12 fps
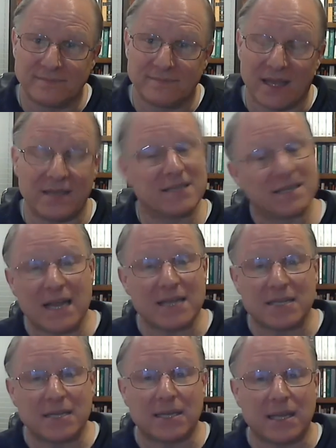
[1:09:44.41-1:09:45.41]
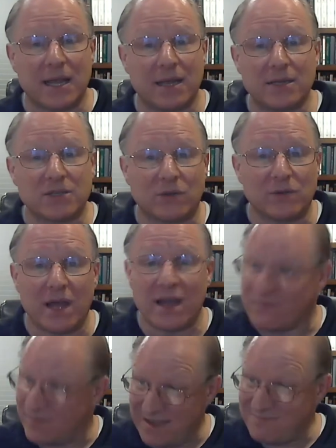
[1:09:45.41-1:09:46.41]
And he's attesting to that in his own
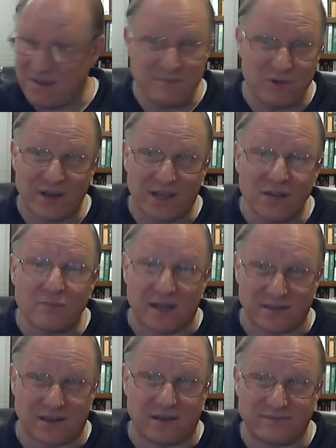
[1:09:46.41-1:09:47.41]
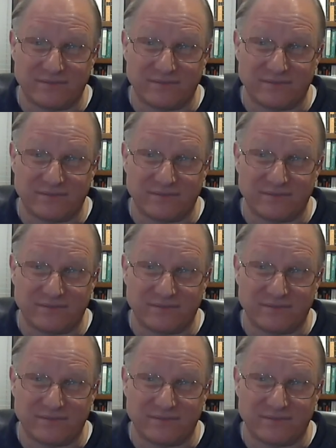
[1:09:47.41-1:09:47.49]
life. That made me want to kill myself.